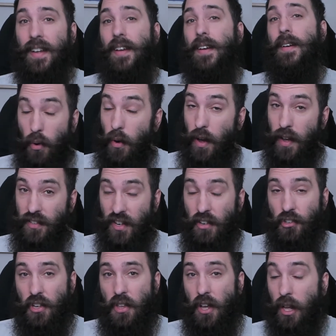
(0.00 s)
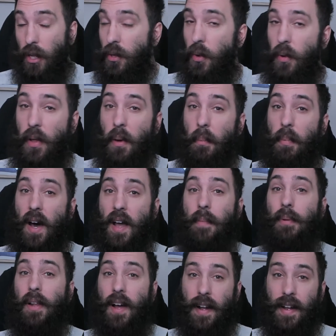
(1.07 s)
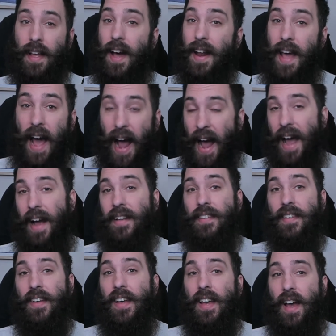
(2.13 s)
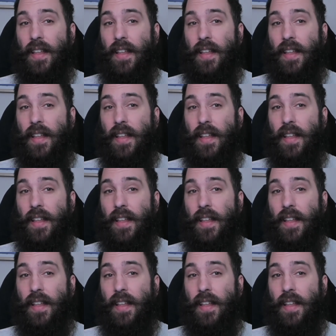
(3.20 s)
So essentially the Colonial Pipeline got hacked.